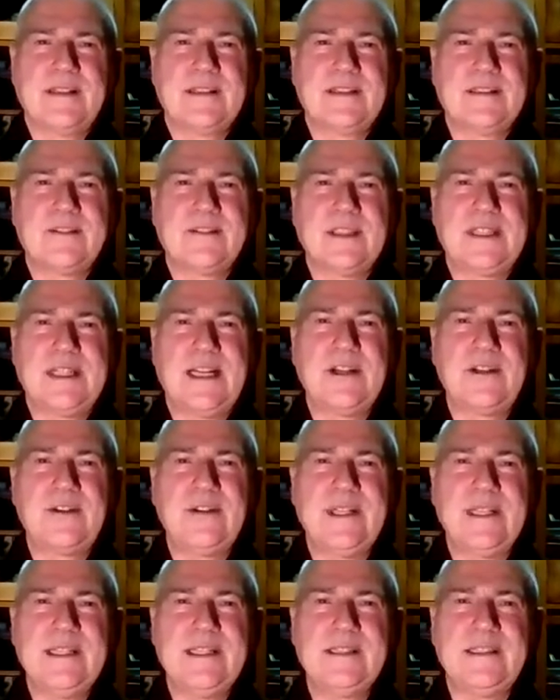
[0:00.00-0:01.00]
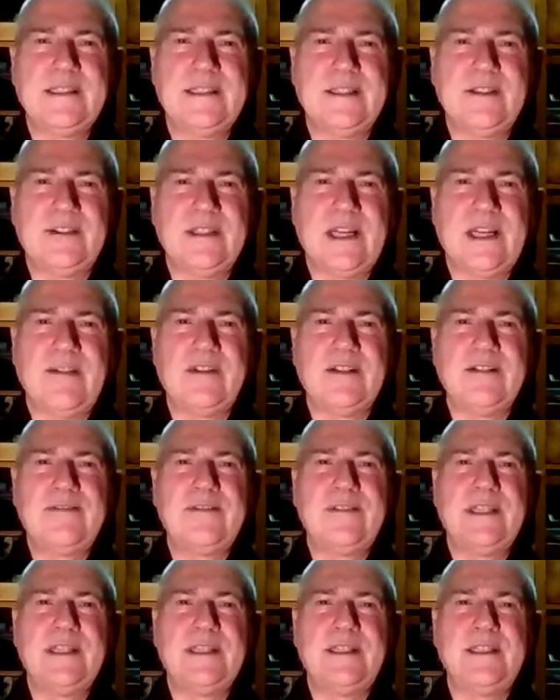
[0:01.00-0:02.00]
Those countries that you have an
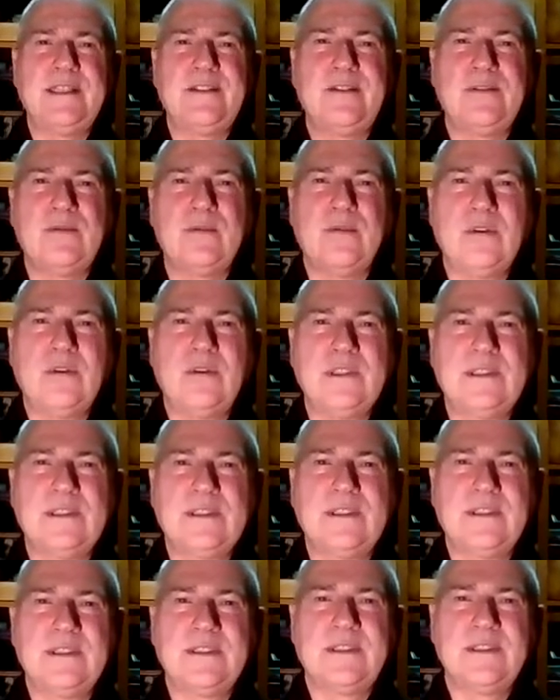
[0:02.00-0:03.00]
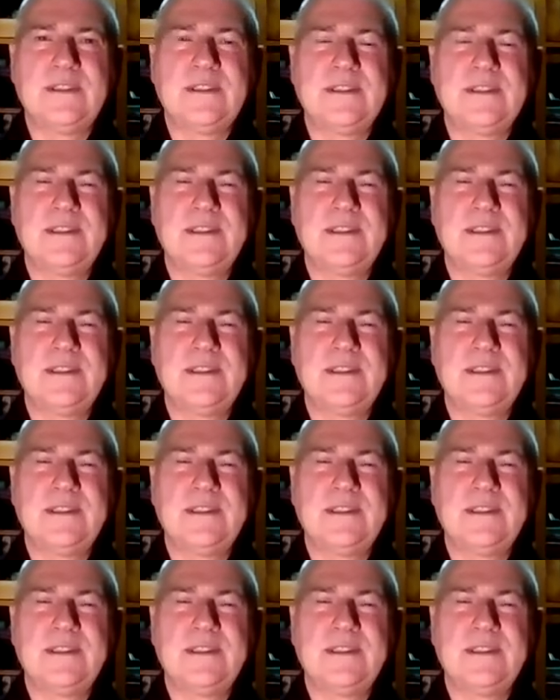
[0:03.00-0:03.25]
affinity towards,